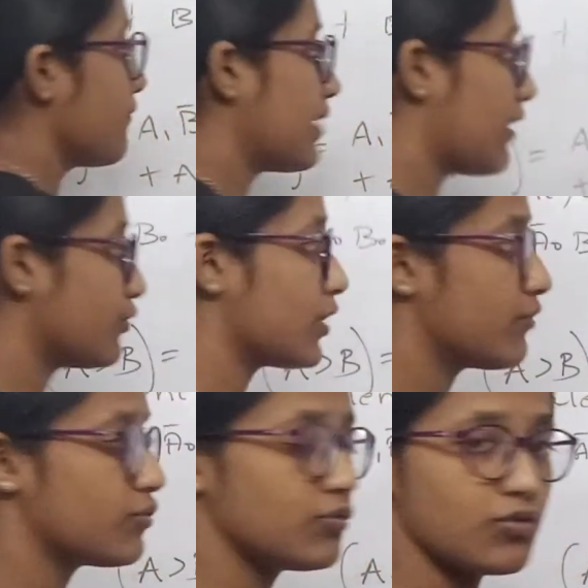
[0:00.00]
we have to
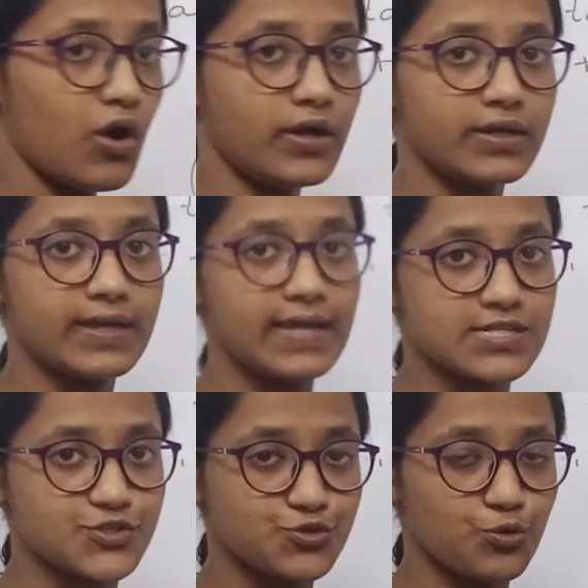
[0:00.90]
give to not
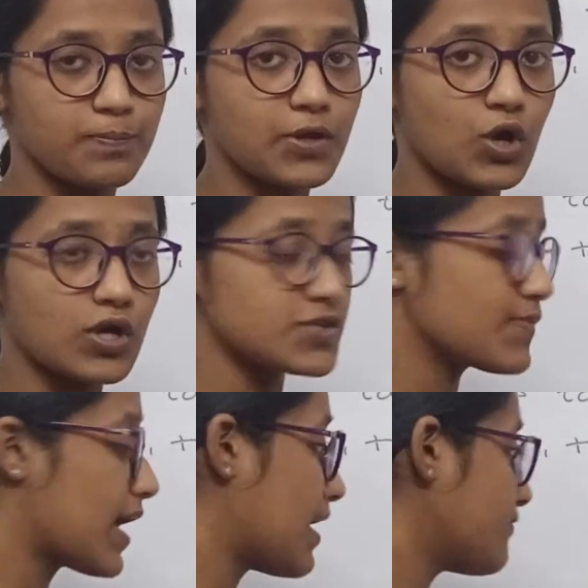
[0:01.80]
gates too, because
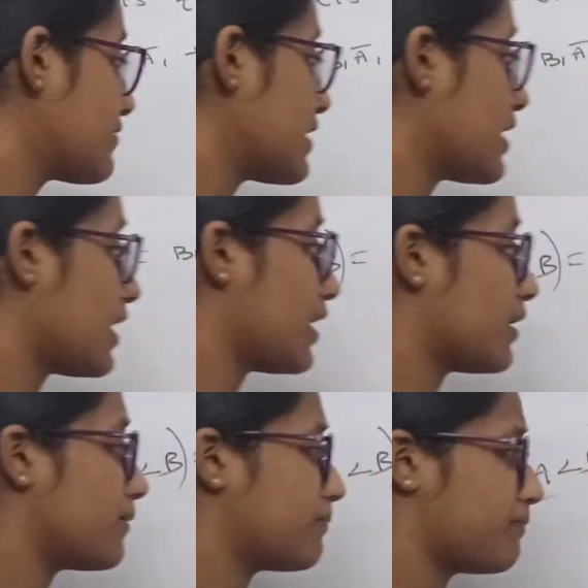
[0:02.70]
we have
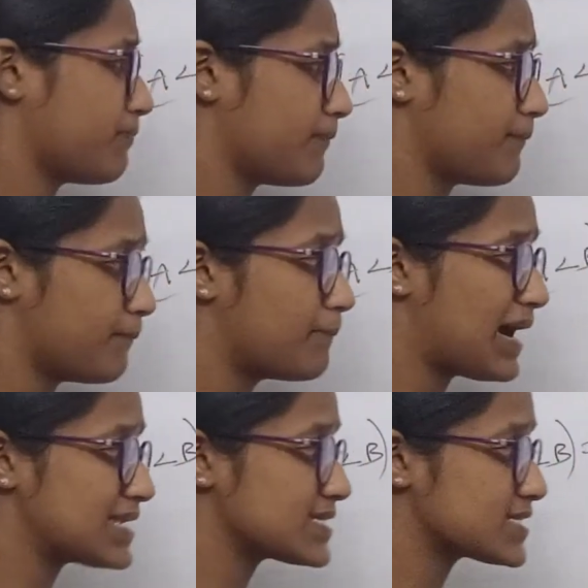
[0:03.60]

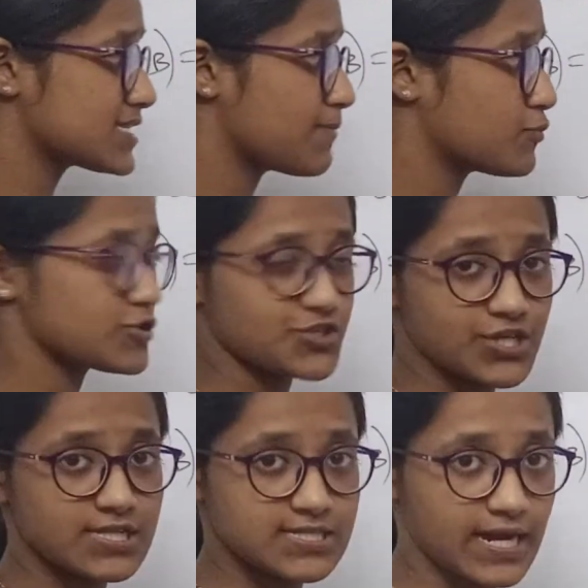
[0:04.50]
bars at some
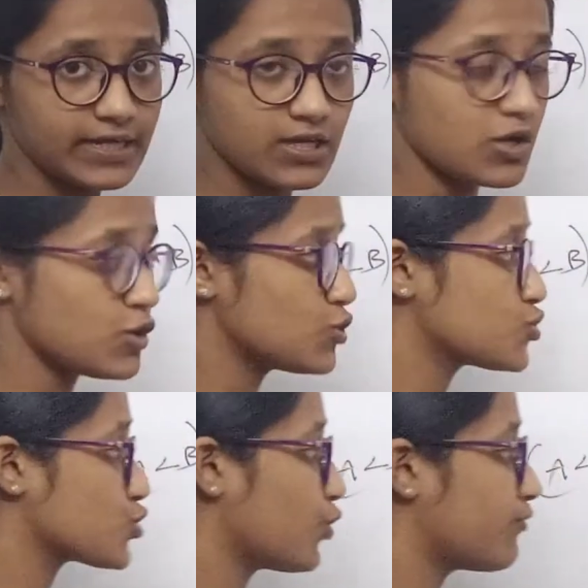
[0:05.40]
positions, right?
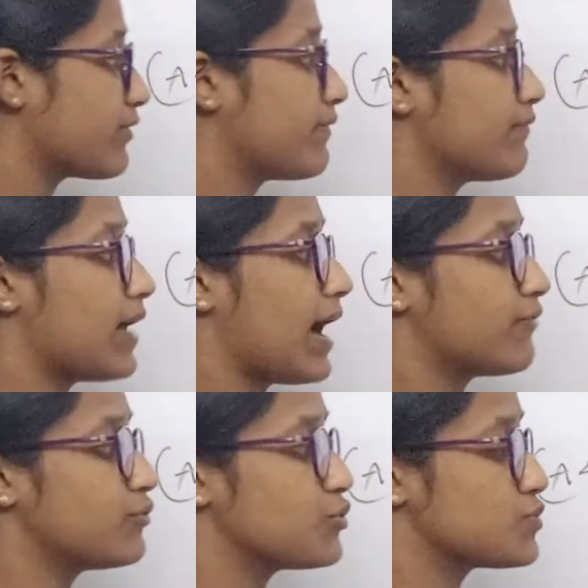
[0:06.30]
So we
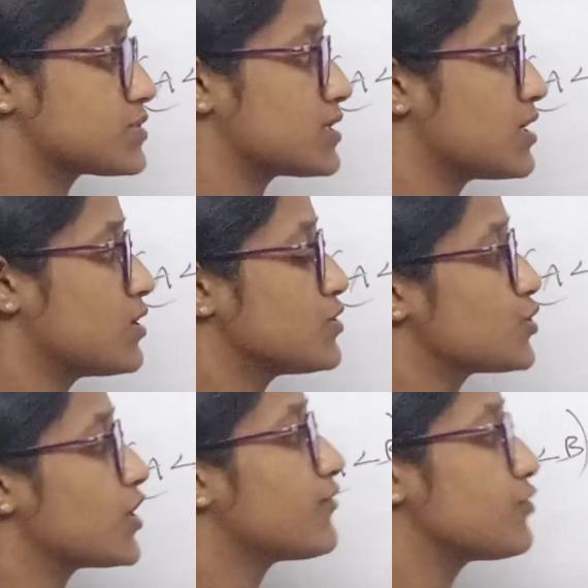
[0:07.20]
have to use.
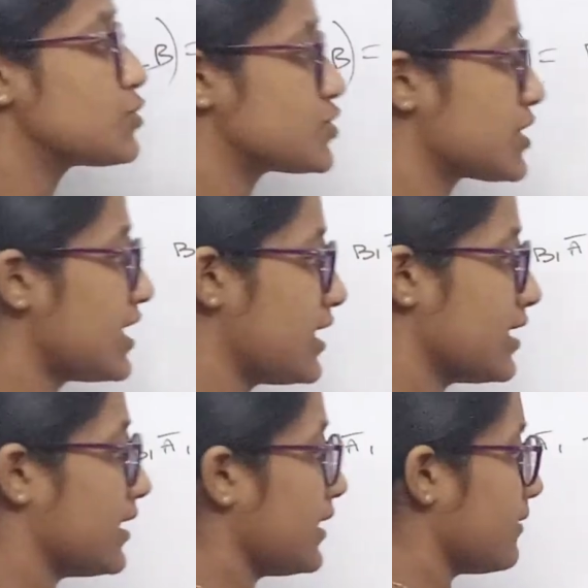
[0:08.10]
So if you see
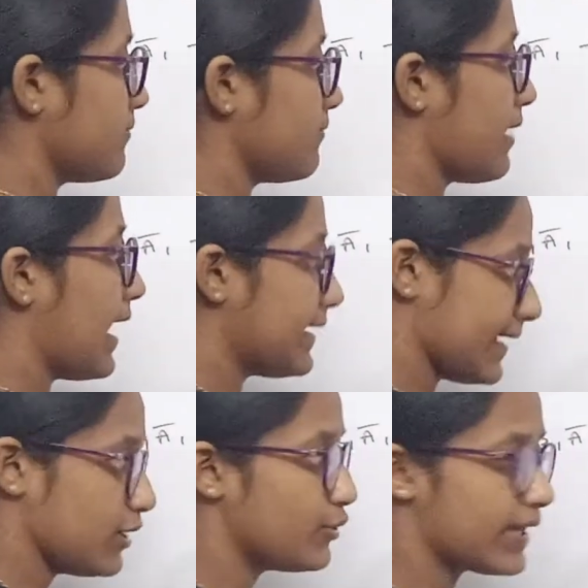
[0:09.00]
here, I'll
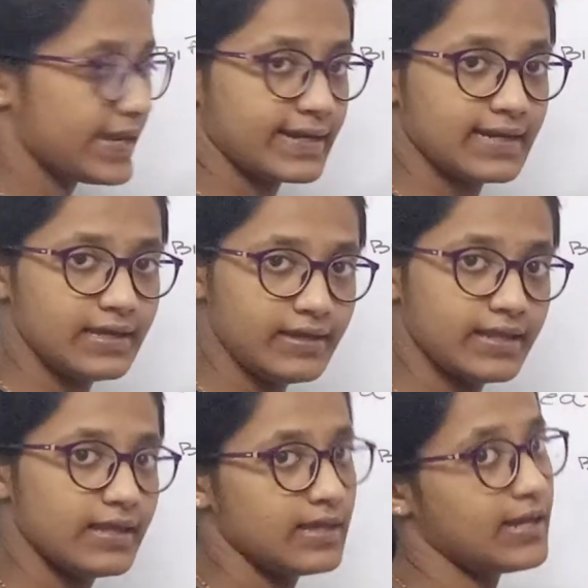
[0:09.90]
tell you directly,
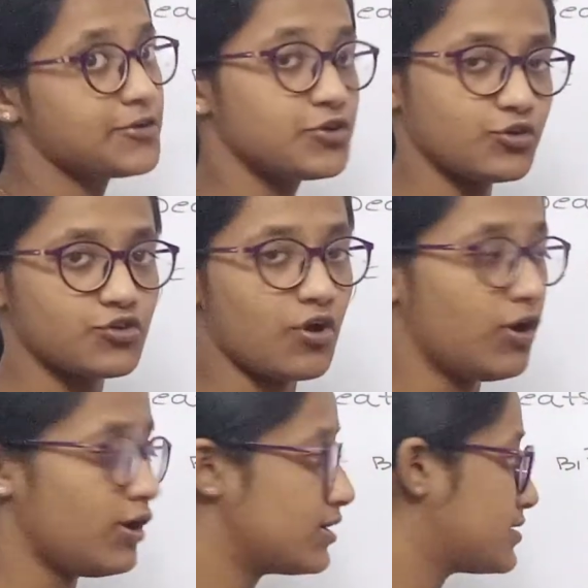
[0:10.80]
let you
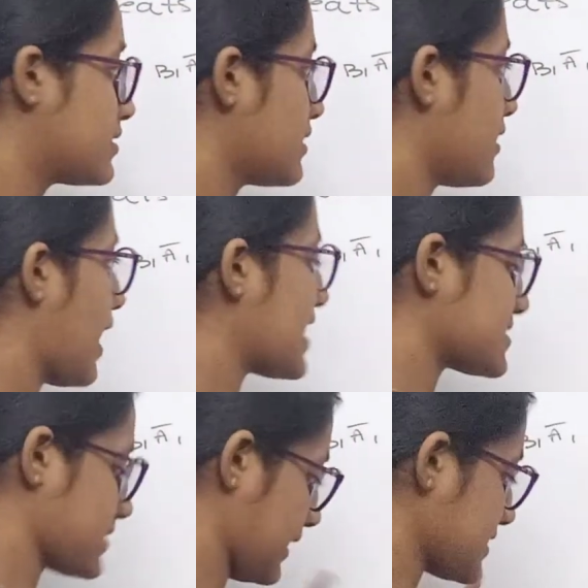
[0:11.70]
draw,
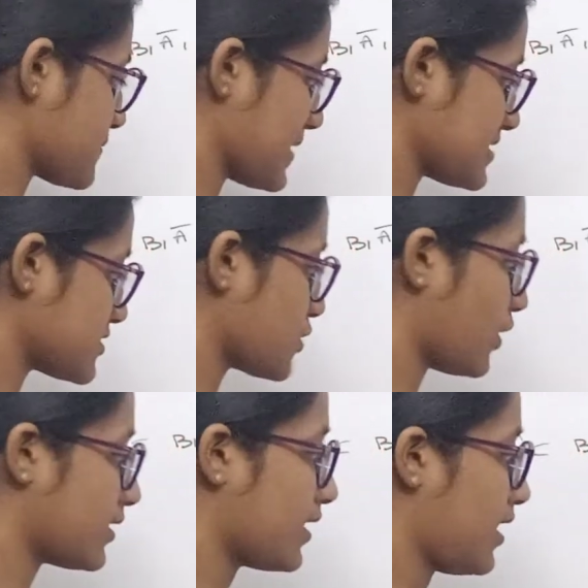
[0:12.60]
as the space is
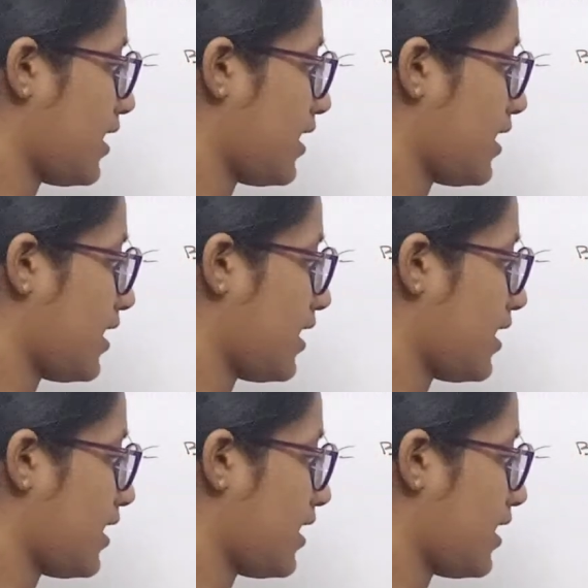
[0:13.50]
not